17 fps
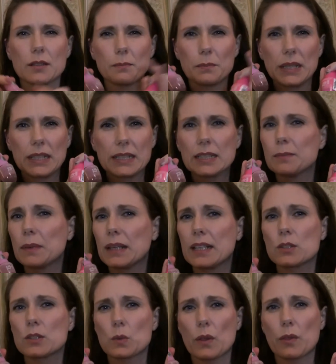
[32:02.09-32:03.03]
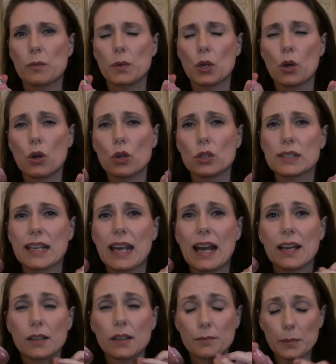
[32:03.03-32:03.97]
them, painted my nails with them on holiday
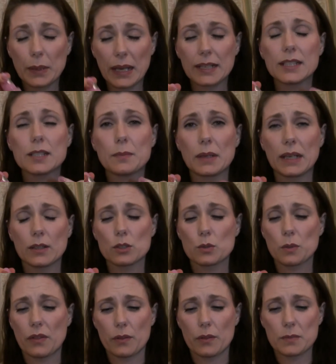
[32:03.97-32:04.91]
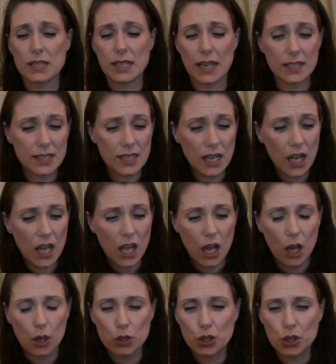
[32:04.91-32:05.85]
and I've painted my nails with them since.
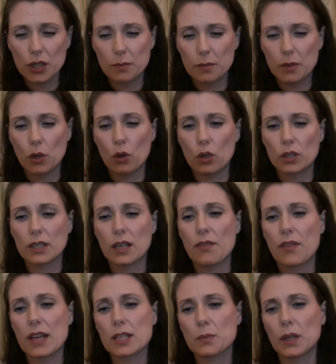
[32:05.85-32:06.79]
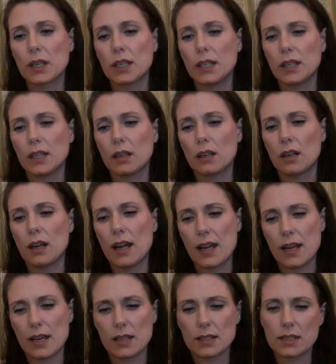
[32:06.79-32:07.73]
I'll show you them in order. This one here
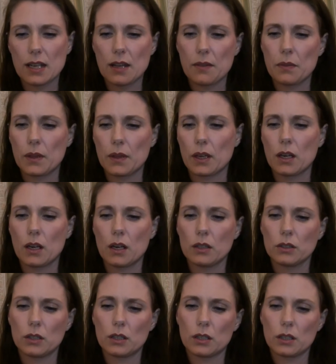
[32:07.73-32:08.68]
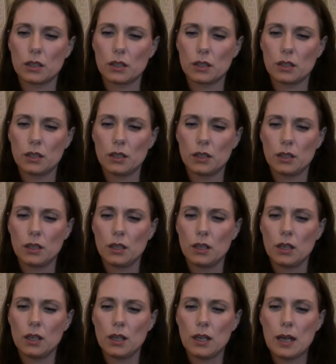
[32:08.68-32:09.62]
is in the colour
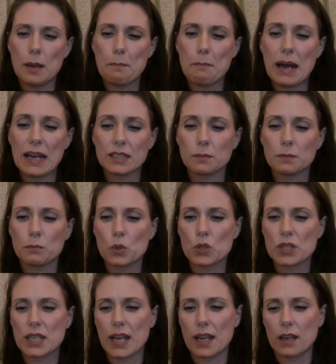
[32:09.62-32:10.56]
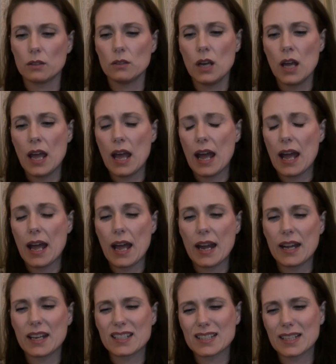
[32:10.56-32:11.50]
Mademoiselle
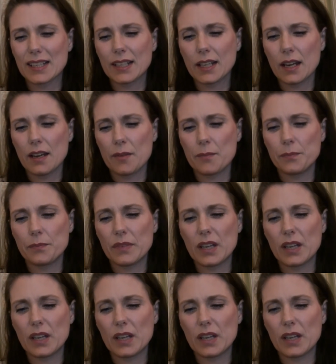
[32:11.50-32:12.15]
and it's like a